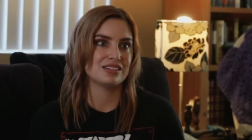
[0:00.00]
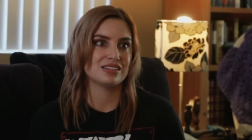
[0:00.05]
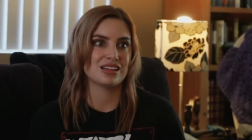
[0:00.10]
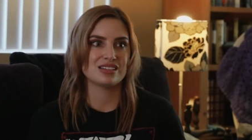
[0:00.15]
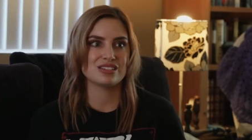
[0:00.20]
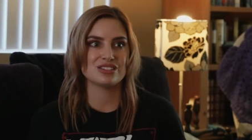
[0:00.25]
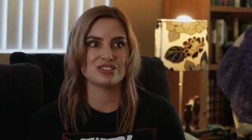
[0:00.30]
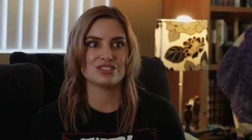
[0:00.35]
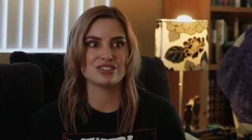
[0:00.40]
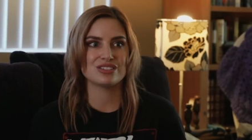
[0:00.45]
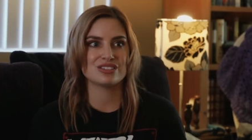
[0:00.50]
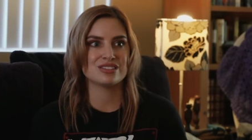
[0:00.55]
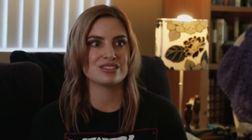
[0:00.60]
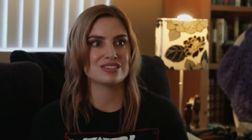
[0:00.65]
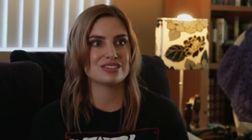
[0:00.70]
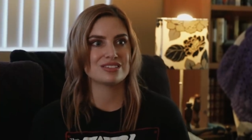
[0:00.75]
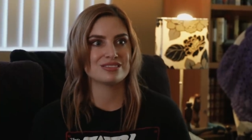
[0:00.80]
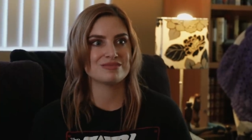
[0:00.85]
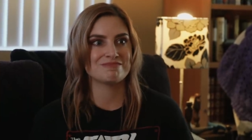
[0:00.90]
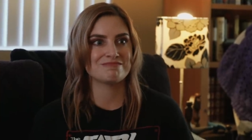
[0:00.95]
Let's
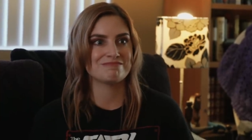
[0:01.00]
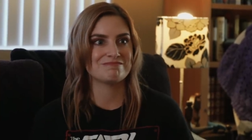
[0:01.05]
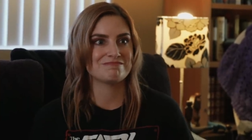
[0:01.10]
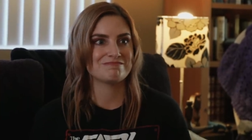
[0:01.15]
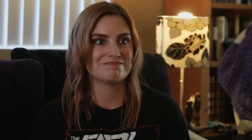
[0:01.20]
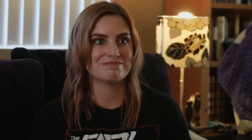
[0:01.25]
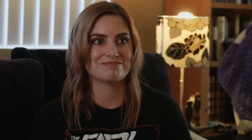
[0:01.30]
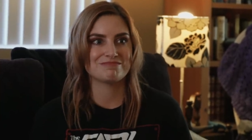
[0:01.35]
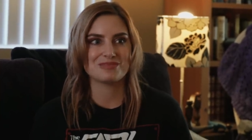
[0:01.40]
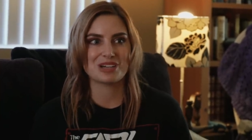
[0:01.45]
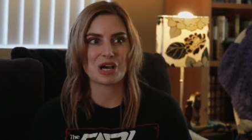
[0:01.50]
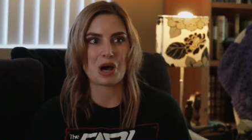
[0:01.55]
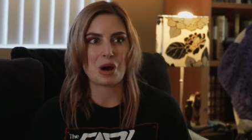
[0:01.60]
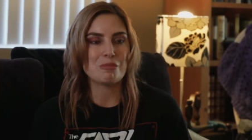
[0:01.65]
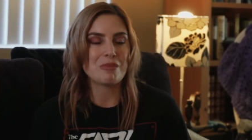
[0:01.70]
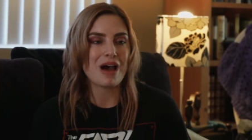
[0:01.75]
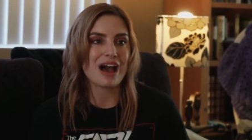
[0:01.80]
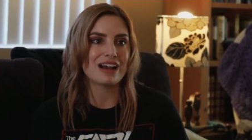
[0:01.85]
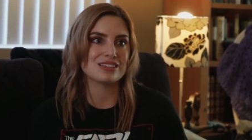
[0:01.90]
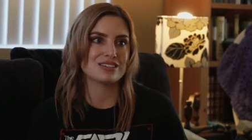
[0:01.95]
just go
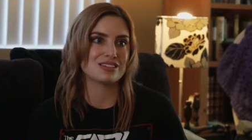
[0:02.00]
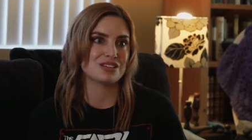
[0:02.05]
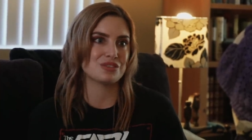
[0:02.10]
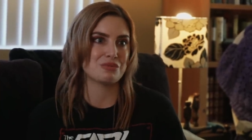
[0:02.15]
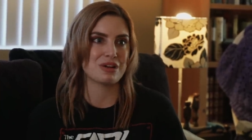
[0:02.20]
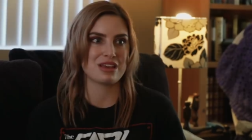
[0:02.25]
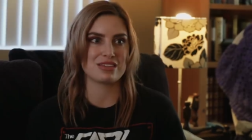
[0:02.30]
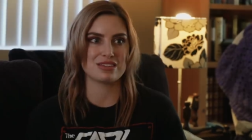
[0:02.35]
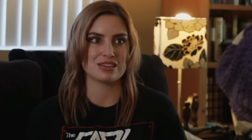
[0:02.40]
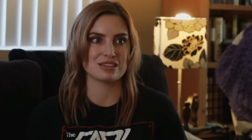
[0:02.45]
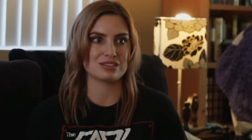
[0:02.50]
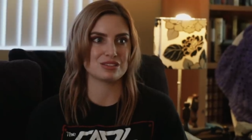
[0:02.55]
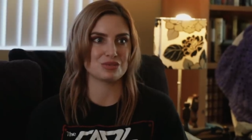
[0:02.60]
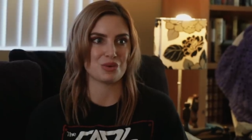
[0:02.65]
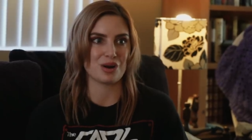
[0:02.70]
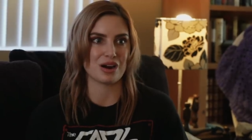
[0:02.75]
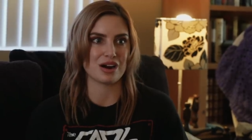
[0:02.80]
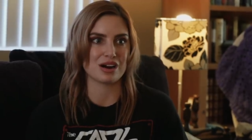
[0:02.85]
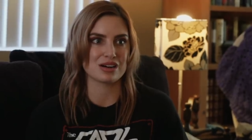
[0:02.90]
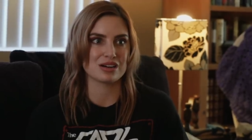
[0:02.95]
back to the way things
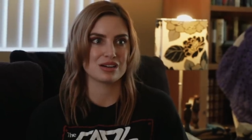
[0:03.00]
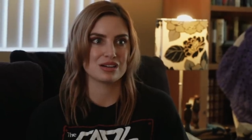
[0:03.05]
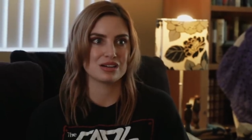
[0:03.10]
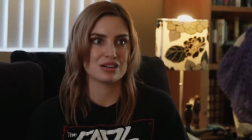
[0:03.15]
were,